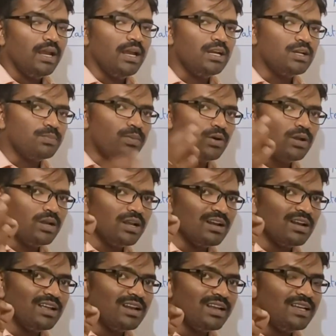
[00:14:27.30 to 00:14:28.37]
at
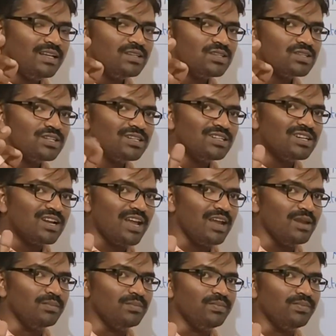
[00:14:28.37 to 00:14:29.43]
particular instant
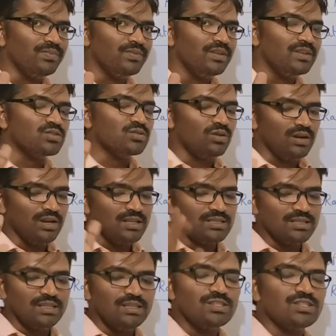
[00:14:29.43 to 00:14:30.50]
time is called
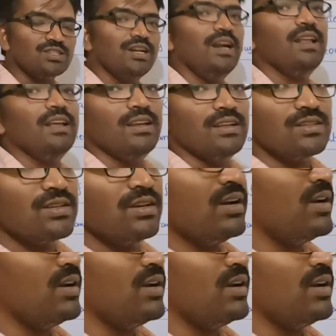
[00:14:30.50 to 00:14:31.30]
as instantaneous